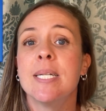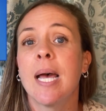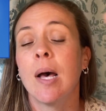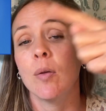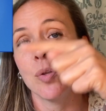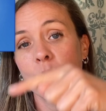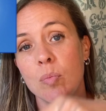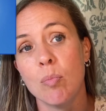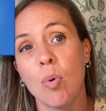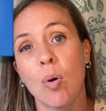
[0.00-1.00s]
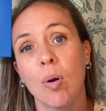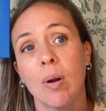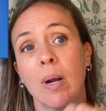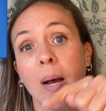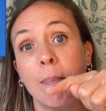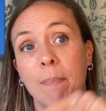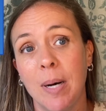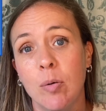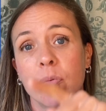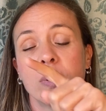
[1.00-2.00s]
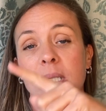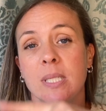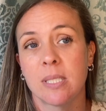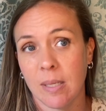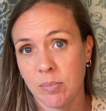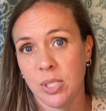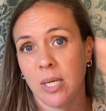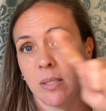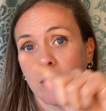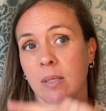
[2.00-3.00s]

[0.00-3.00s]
tell you more about the subject.